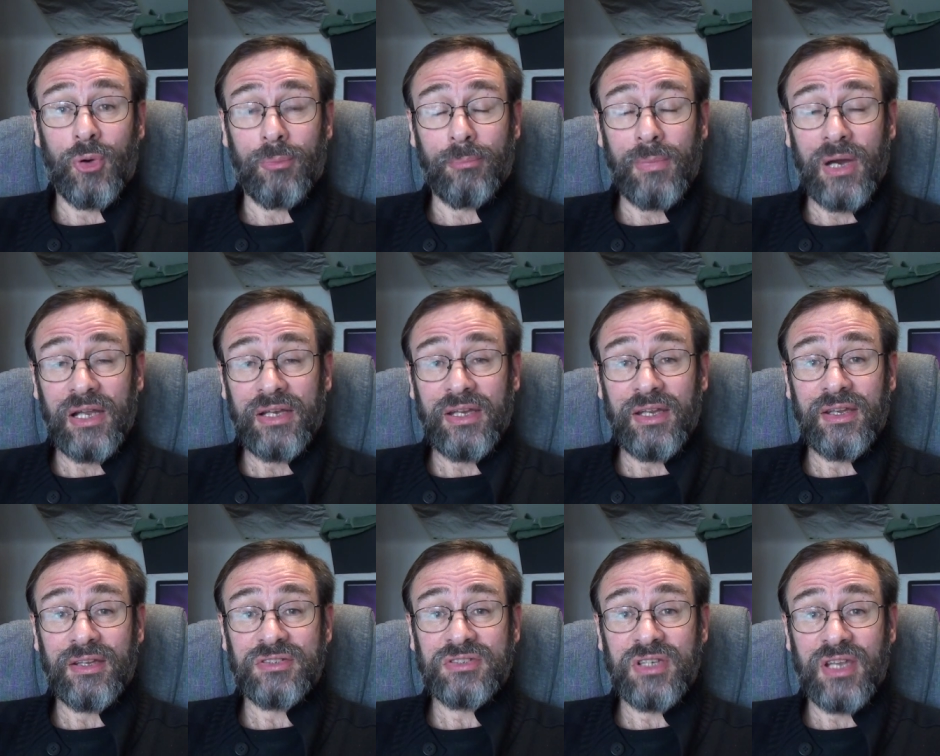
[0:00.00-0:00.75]
more
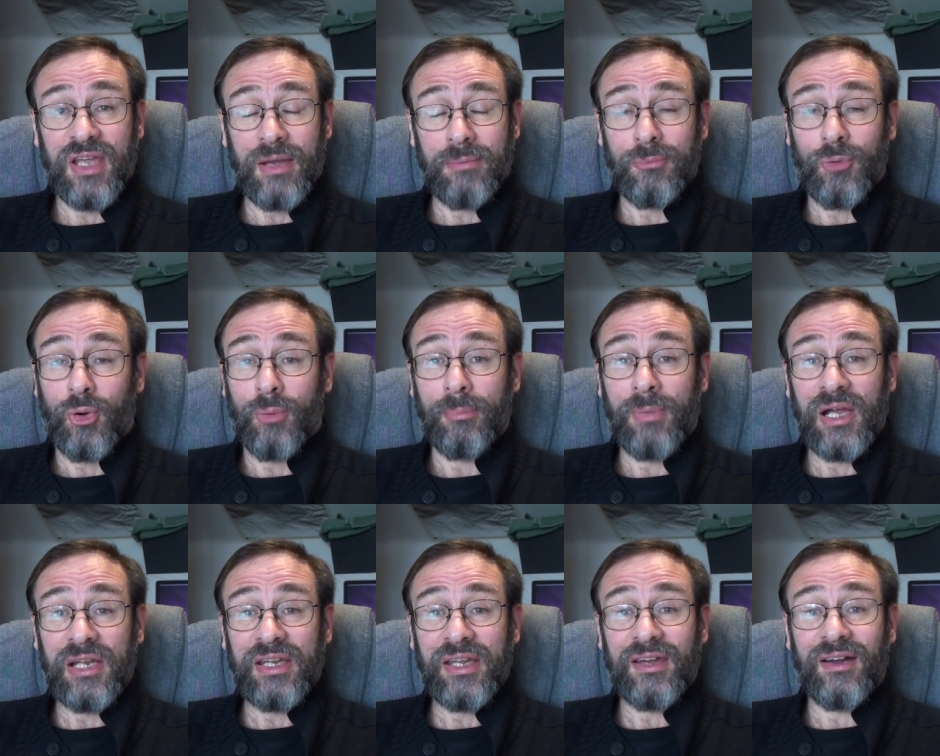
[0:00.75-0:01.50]
money, and to get more
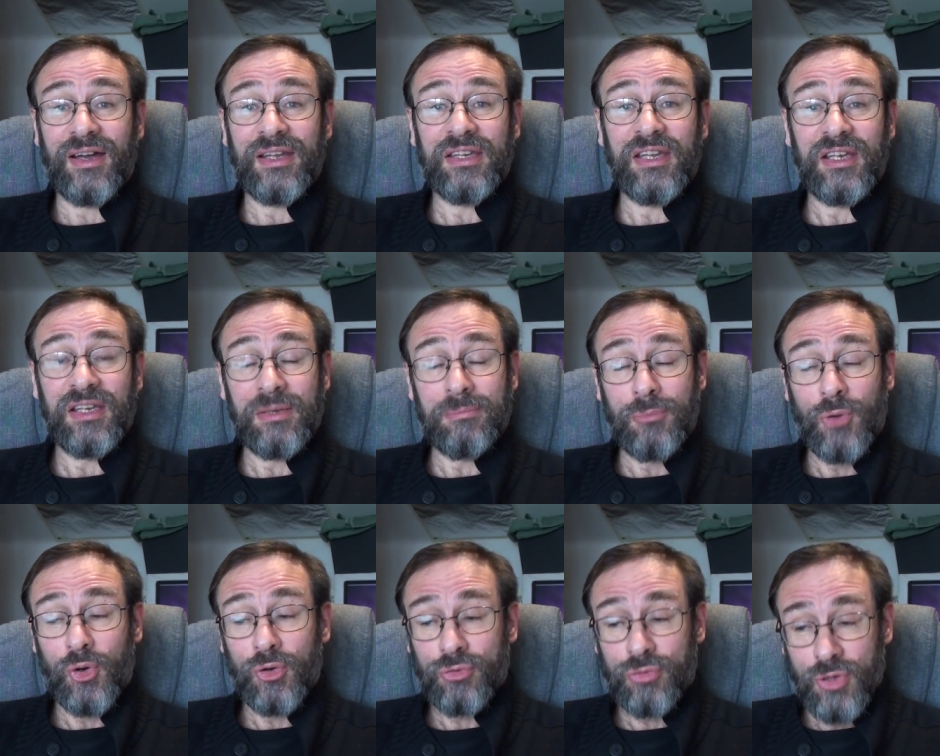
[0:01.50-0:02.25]
money I needed
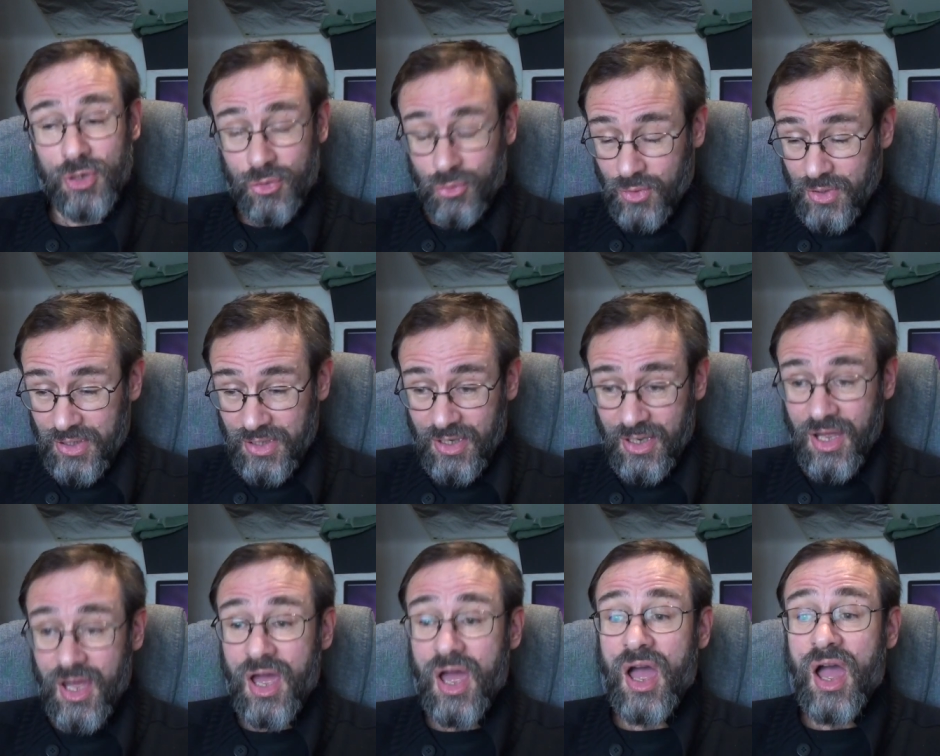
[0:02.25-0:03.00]
more crew, and
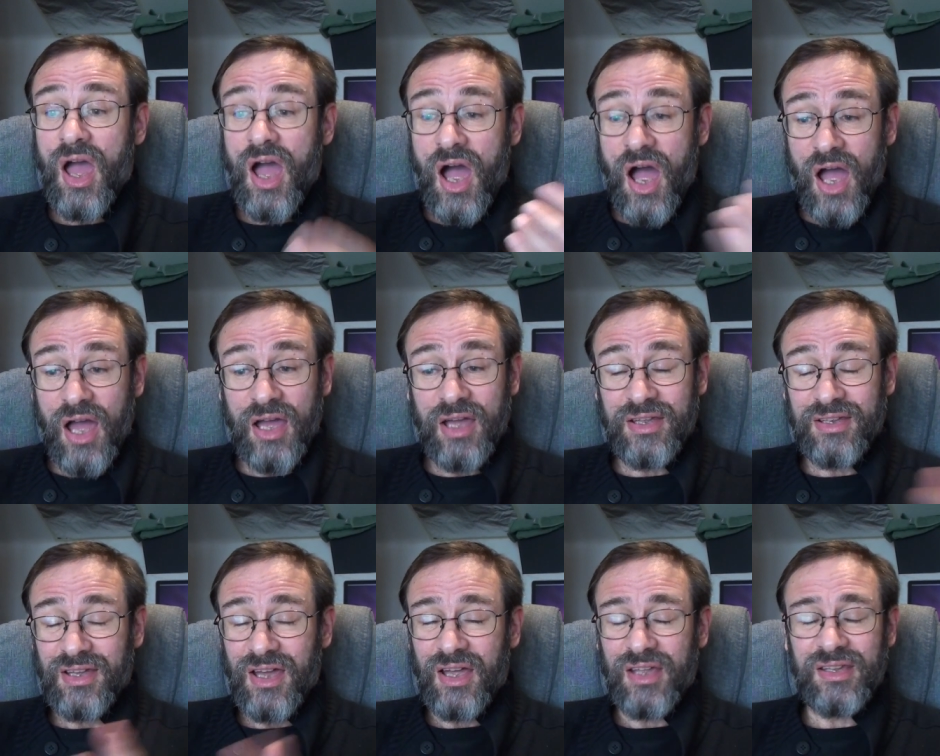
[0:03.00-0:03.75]

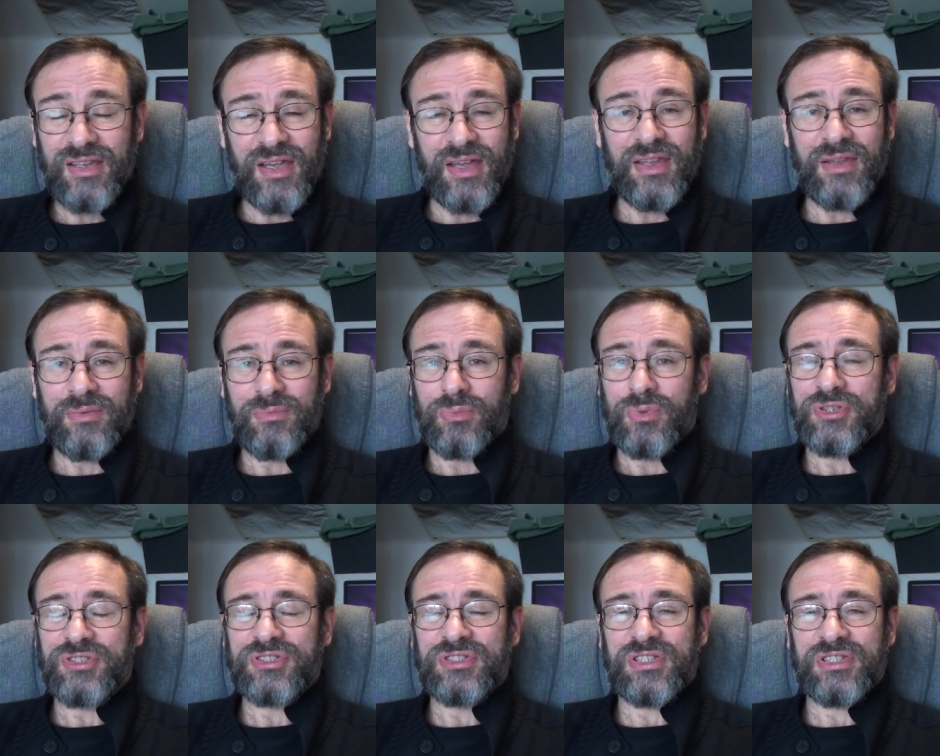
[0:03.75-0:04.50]
it
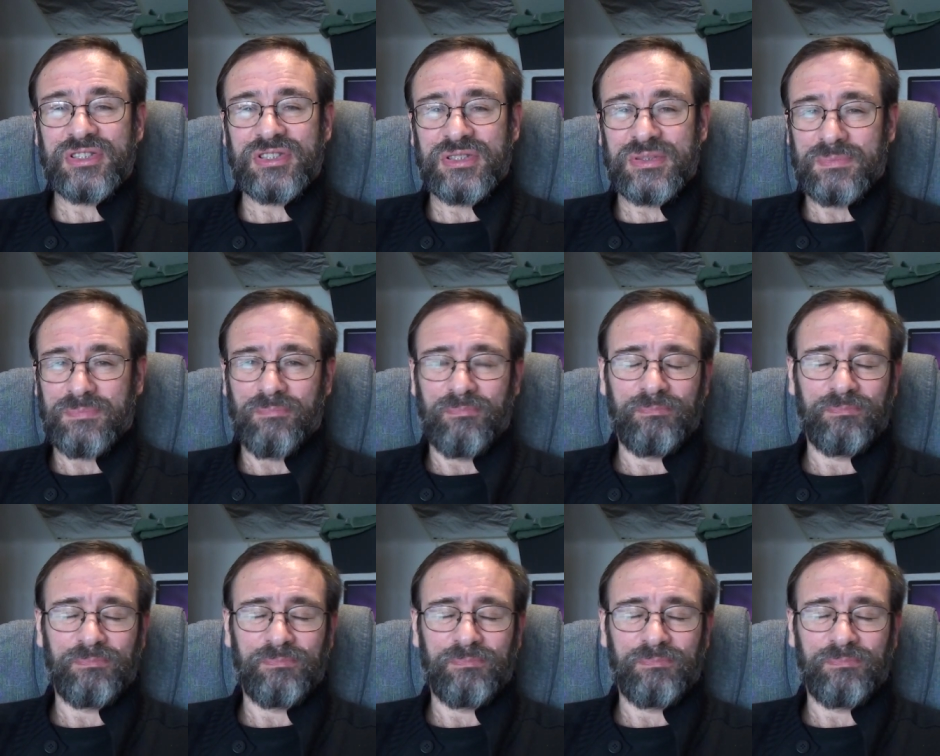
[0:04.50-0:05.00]
was just,